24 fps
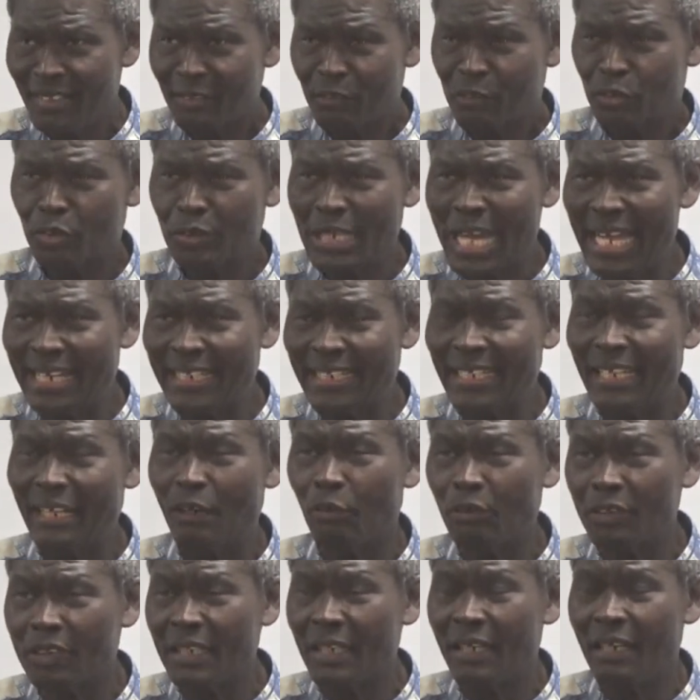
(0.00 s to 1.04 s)
Right,
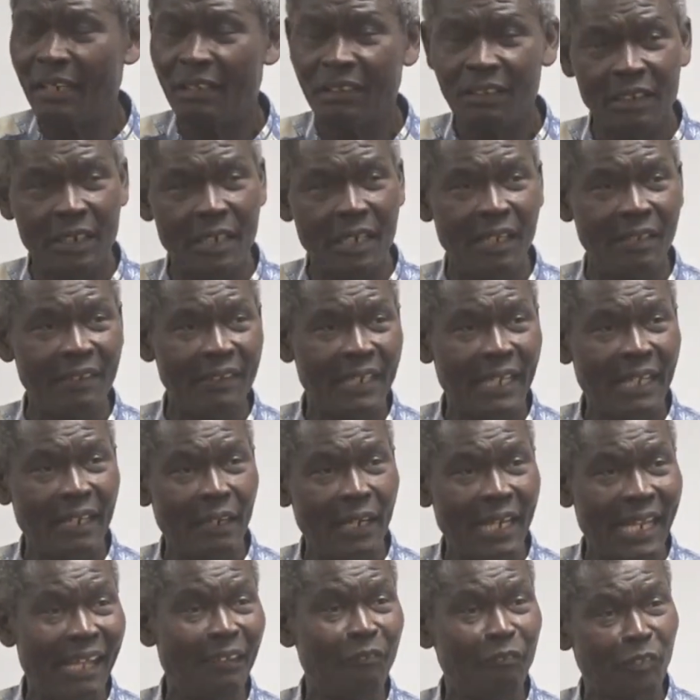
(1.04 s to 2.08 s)
the
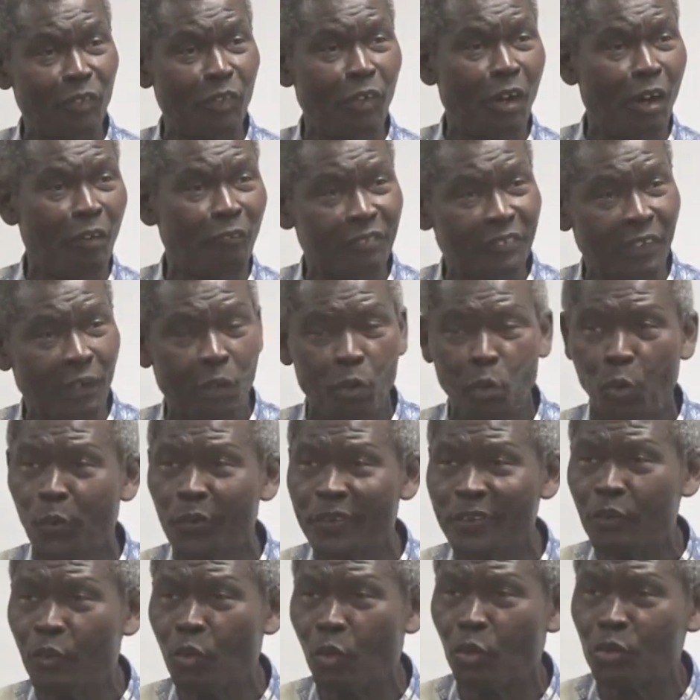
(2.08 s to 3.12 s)
level of the
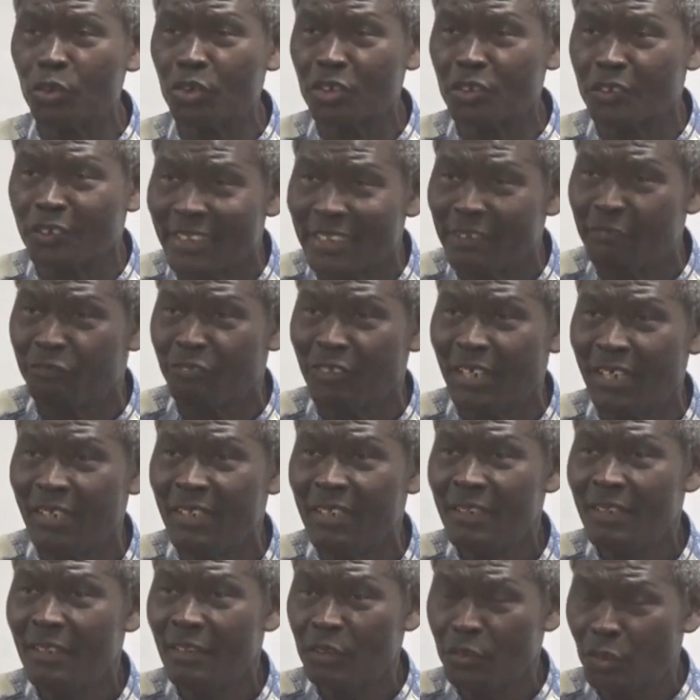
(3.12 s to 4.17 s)
Holy Ghost river,
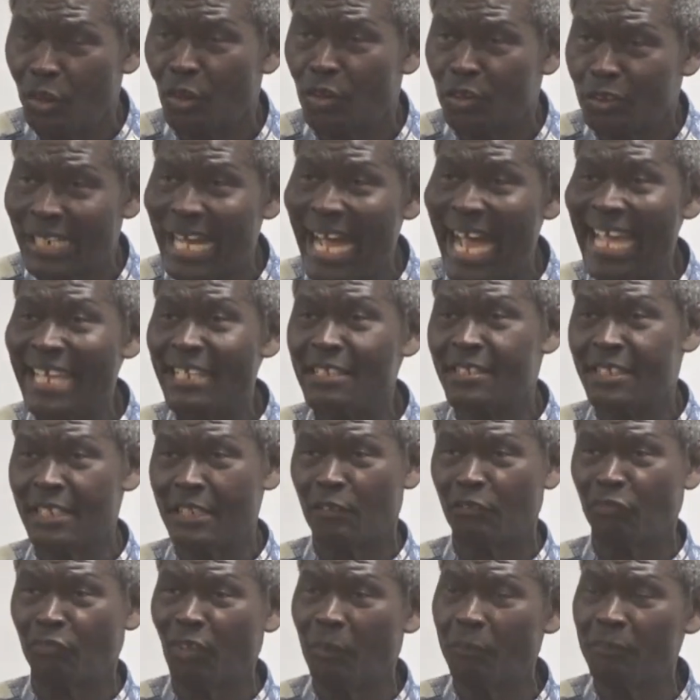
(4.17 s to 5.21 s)
you know,
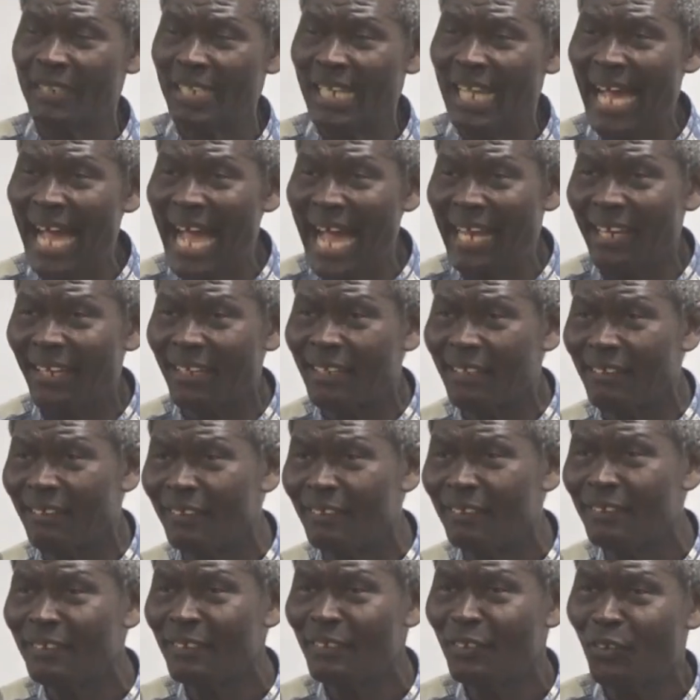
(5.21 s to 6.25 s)
rises from the
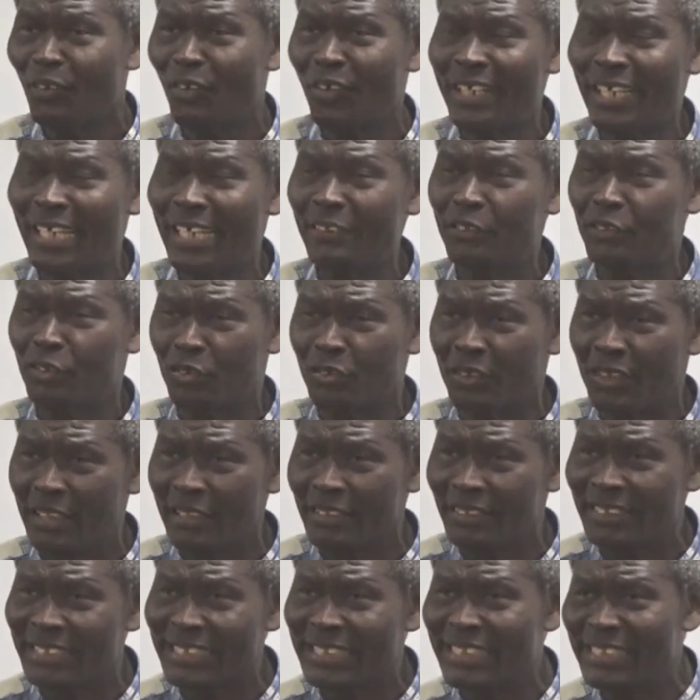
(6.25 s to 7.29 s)
ankle, okay, to
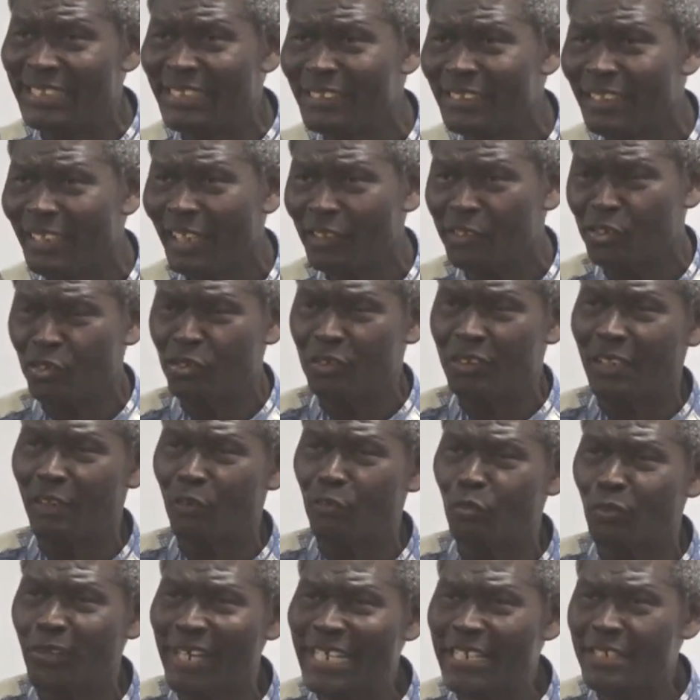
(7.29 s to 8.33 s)
the knee, to the
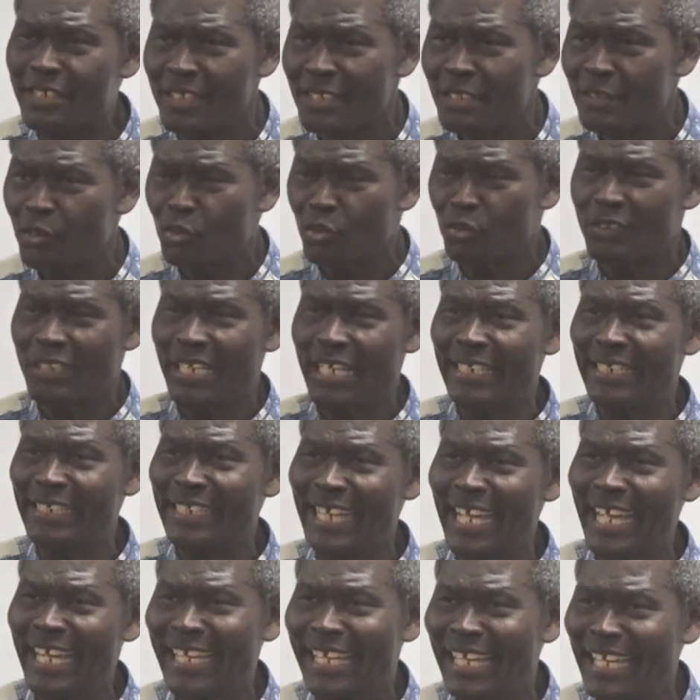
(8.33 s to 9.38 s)
waist, to the
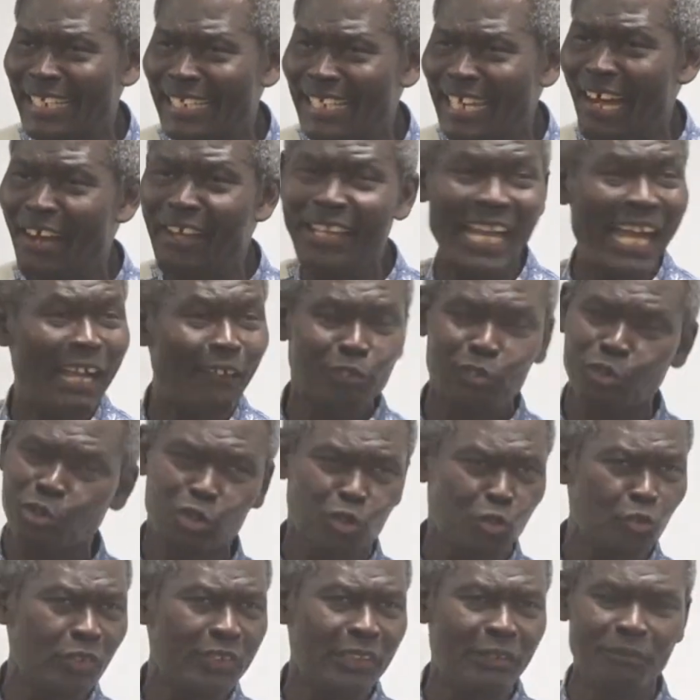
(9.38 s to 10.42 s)
neck, and now he has to
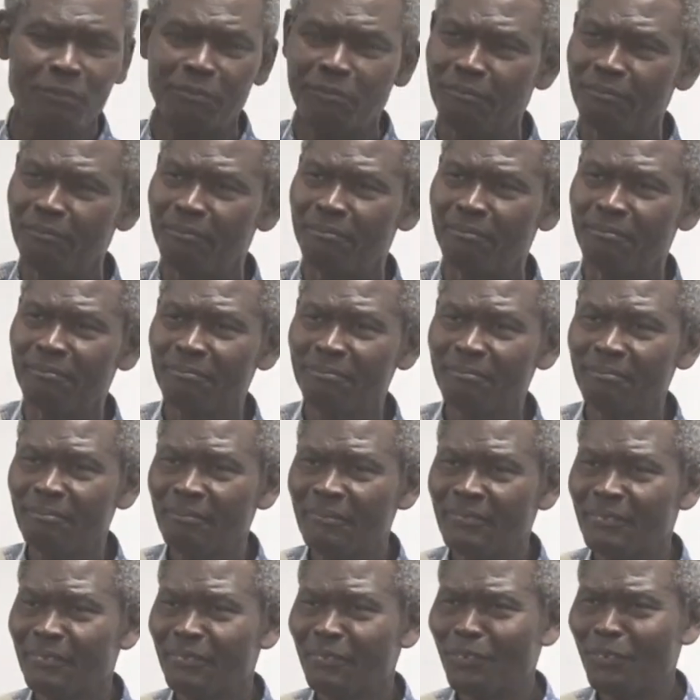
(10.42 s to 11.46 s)
swim.
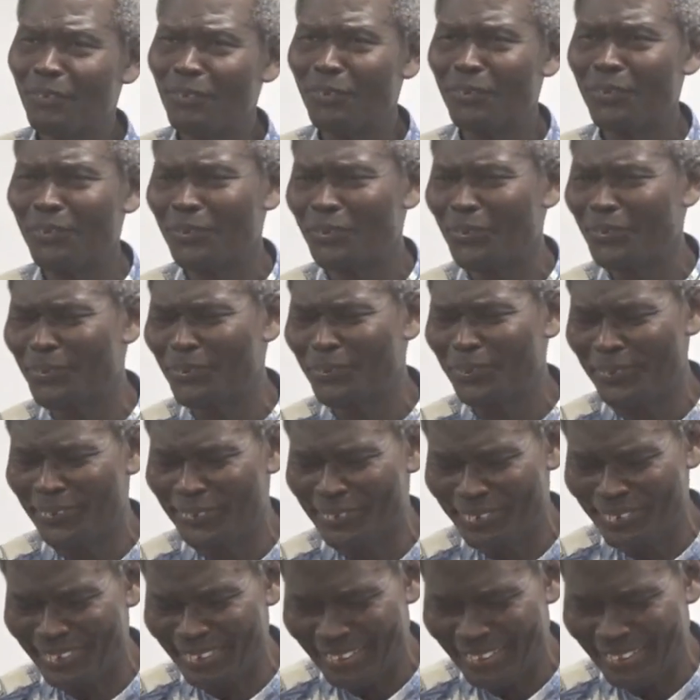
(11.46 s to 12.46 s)
Ooh,